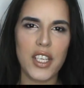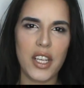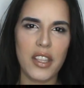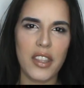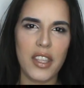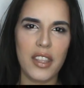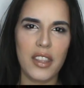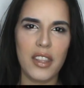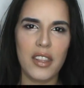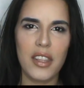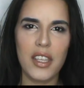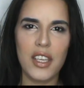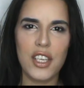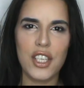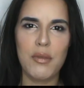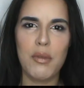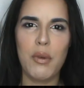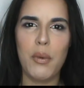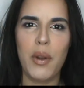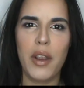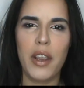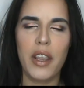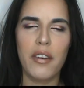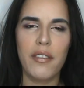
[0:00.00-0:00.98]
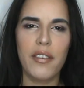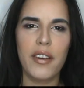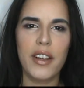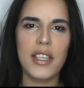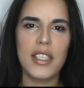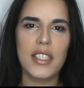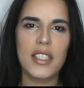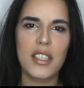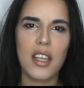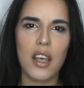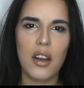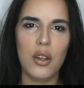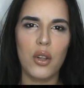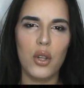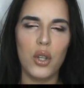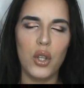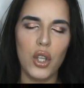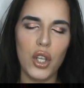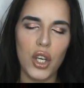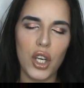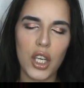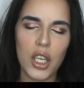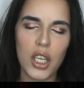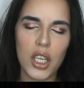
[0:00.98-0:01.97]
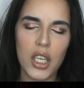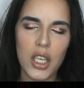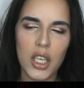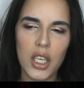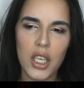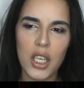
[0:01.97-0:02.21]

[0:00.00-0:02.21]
I think that they should be wearing a very subtle look.